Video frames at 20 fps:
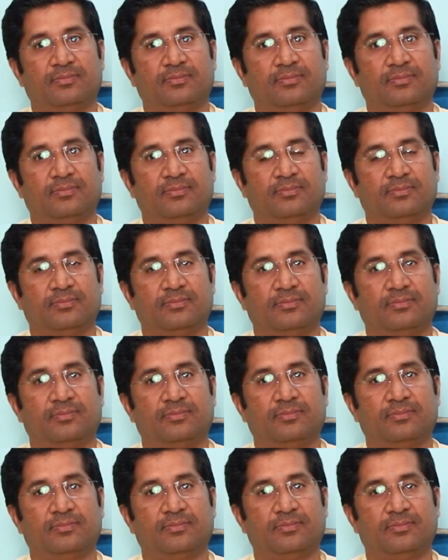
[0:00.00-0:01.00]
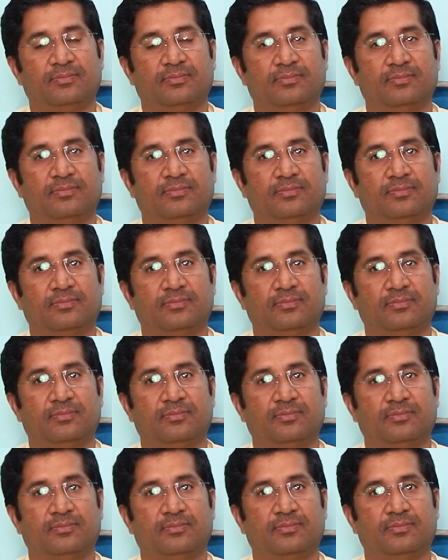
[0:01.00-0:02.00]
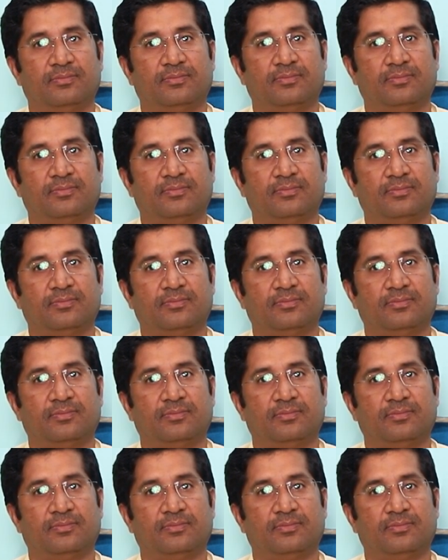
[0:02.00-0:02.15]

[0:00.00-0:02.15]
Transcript: [no speech]